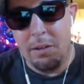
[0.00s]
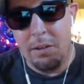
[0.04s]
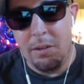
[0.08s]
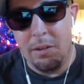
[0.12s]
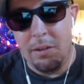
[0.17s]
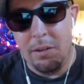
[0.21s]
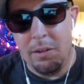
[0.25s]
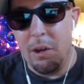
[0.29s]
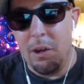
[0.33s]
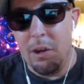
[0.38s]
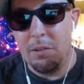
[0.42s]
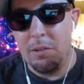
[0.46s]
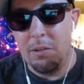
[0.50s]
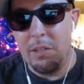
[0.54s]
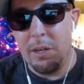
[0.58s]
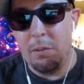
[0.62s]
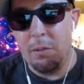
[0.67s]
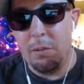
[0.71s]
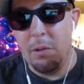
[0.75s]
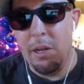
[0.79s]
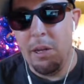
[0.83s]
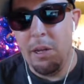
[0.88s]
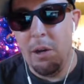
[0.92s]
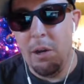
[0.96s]
I was
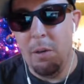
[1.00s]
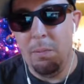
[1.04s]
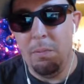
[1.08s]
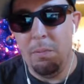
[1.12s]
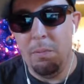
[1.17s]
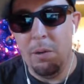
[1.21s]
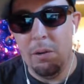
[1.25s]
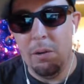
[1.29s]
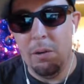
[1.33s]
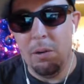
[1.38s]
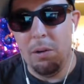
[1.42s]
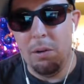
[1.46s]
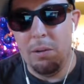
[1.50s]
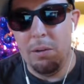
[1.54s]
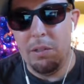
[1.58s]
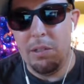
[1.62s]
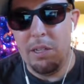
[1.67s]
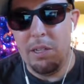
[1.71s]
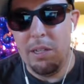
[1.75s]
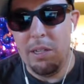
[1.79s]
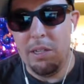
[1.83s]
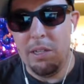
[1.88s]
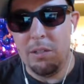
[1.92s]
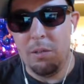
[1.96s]
like, well, I hope we don't always see
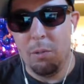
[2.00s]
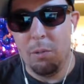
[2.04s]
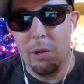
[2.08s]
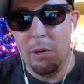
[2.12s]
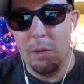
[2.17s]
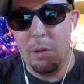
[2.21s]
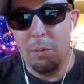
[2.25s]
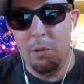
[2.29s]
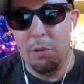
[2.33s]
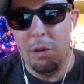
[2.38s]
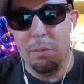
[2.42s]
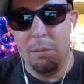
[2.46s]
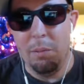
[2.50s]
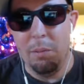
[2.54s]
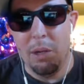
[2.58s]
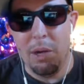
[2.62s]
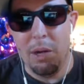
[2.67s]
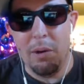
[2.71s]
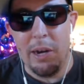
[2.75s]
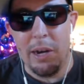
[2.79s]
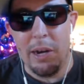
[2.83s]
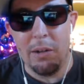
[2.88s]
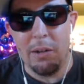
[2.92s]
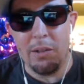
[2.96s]
these 20-point
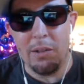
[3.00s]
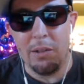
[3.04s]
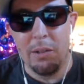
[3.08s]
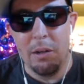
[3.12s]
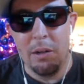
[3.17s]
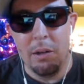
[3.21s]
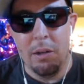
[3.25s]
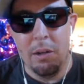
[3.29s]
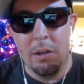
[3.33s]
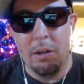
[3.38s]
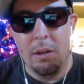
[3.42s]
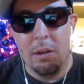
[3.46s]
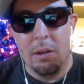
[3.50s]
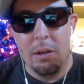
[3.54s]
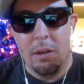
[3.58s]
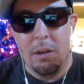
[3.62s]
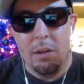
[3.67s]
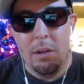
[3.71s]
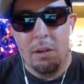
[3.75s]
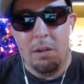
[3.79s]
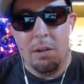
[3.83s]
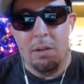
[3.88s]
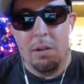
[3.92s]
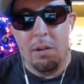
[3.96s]
blowouts.
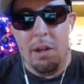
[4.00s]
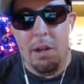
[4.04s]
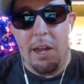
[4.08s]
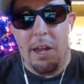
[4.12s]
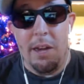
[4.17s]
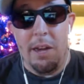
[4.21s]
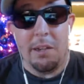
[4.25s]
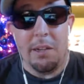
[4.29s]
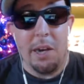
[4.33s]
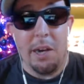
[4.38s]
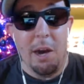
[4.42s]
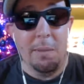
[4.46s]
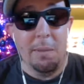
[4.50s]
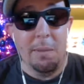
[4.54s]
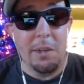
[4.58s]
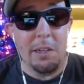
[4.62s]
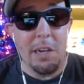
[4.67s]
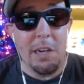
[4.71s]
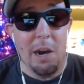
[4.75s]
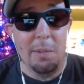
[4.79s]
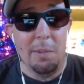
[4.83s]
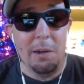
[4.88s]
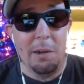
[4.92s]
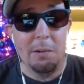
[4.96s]
And
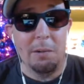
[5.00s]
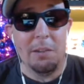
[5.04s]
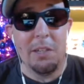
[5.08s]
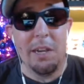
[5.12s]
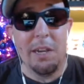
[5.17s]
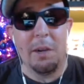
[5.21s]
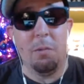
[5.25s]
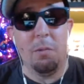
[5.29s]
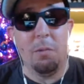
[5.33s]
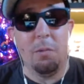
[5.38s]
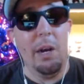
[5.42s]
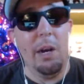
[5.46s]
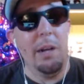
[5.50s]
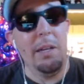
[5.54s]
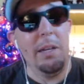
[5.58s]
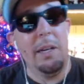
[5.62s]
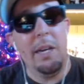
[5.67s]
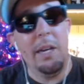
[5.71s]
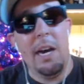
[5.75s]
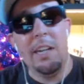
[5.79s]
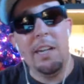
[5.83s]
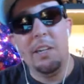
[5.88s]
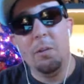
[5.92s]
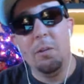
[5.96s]
Cubby was like, well, you got
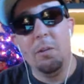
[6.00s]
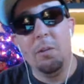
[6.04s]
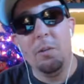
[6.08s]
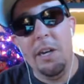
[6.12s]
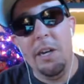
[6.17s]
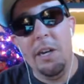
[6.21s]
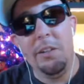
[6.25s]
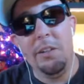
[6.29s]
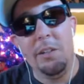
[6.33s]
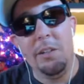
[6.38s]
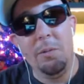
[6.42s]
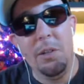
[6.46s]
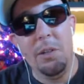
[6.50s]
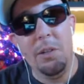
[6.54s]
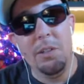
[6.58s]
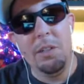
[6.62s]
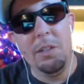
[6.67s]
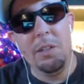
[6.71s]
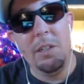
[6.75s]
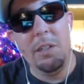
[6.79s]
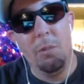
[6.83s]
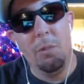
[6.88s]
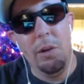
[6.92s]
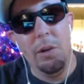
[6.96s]
your wish. It wasn't a
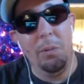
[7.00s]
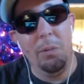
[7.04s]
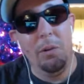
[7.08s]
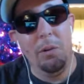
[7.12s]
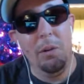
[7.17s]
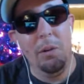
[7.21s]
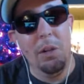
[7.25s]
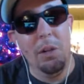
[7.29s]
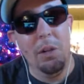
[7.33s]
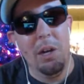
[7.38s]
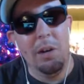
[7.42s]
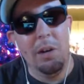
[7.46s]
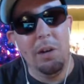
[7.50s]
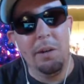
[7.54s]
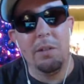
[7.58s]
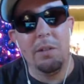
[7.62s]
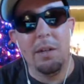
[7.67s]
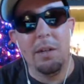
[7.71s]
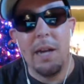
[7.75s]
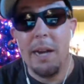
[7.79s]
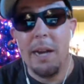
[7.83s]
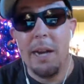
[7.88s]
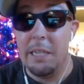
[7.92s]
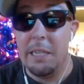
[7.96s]
20-point blowout. It was a
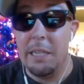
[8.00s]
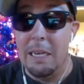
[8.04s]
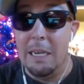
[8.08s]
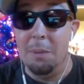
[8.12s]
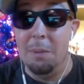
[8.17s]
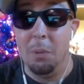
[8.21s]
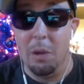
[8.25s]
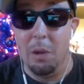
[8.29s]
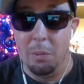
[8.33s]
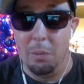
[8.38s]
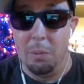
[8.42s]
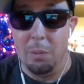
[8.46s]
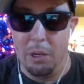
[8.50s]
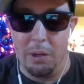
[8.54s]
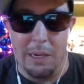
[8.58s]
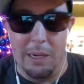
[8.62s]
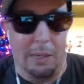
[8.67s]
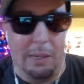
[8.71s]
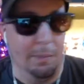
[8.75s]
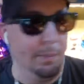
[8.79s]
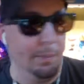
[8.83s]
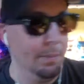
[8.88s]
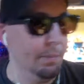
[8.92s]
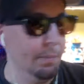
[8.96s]
19-point blowout.
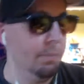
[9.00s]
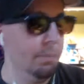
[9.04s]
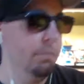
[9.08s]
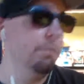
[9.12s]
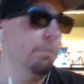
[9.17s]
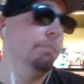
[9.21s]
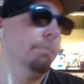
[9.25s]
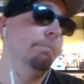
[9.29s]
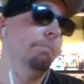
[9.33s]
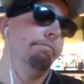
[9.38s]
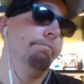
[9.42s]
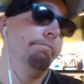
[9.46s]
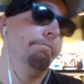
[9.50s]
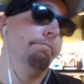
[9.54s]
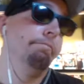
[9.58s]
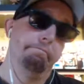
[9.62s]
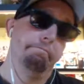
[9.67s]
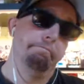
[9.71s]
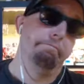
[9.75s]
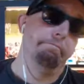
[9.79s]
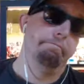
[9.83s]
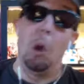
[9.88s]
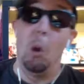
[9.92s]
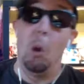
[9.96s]

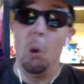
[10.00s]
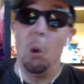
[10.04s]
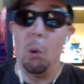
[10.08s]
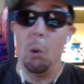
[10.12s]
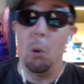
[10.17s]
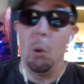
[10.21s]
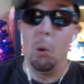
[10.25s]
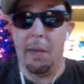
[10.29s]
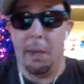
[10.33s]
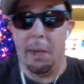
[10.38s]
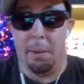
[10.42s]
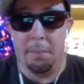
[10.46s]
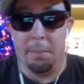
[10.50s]
Okay.